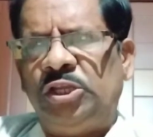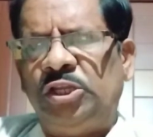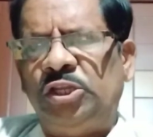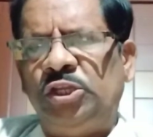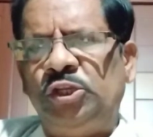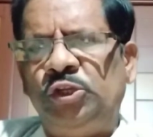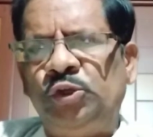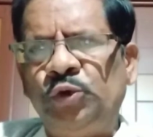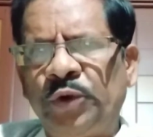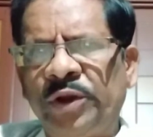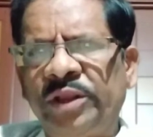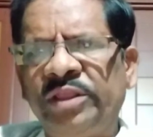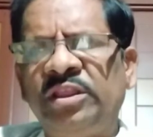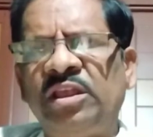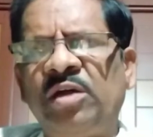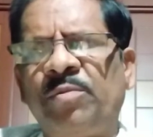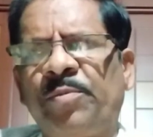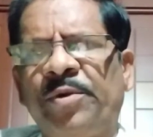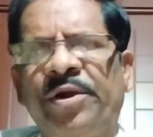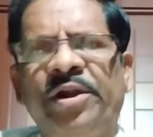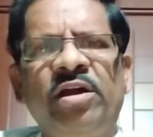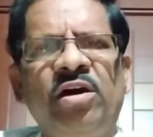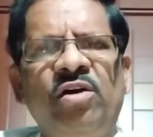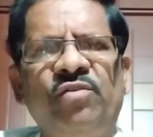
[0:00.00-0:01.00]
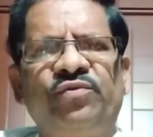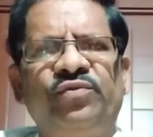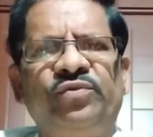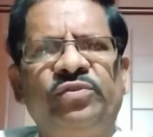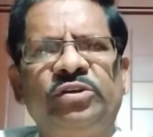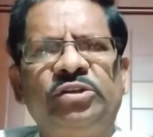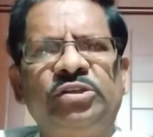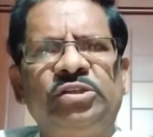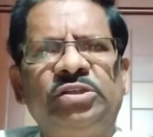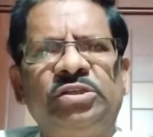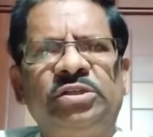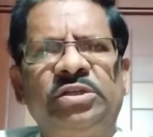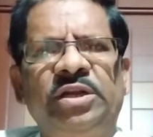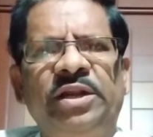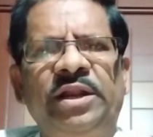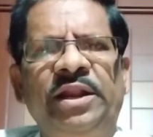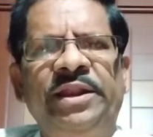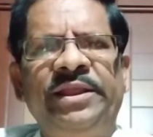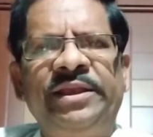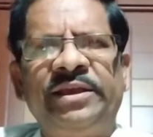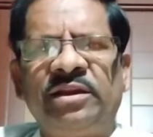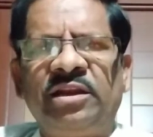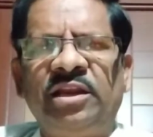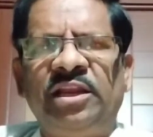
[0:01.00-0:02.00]
during the period of
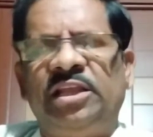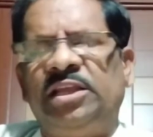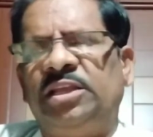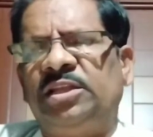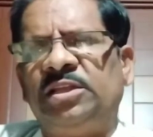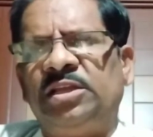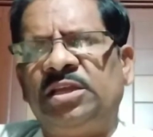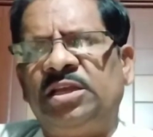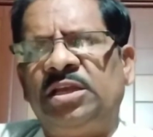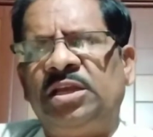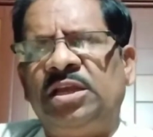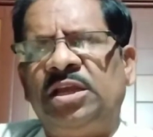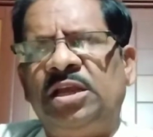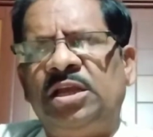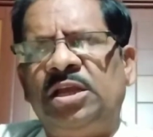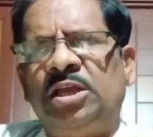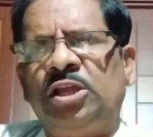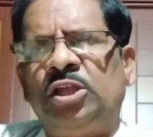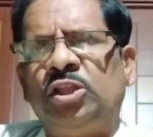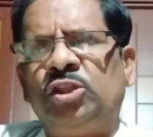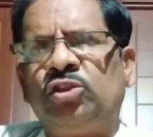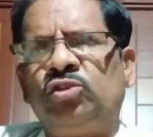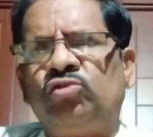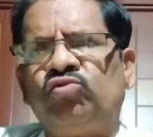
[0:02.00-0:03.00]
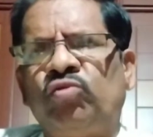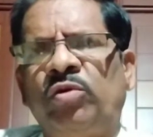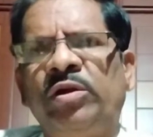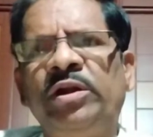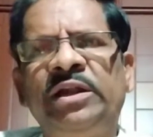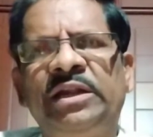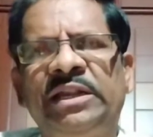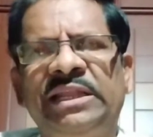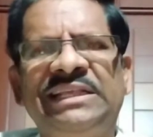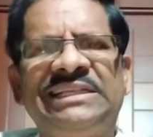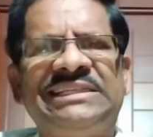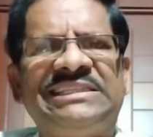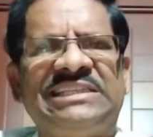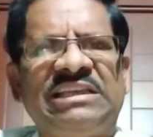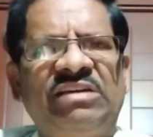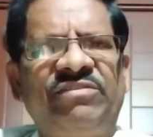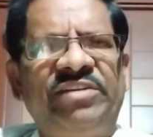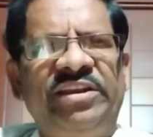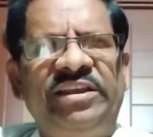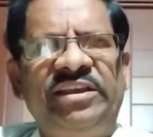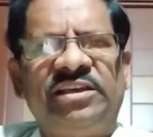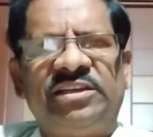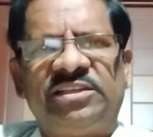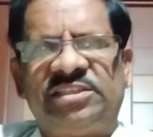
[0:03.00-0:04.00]
nearly 27
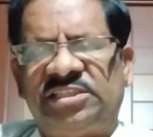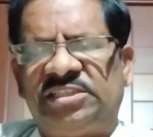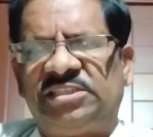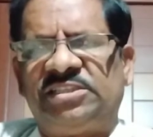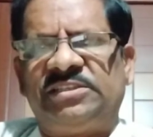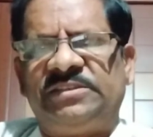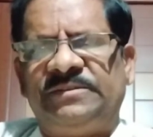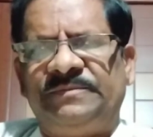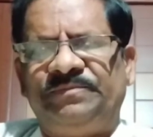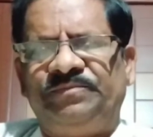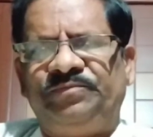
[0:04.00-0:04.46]
years,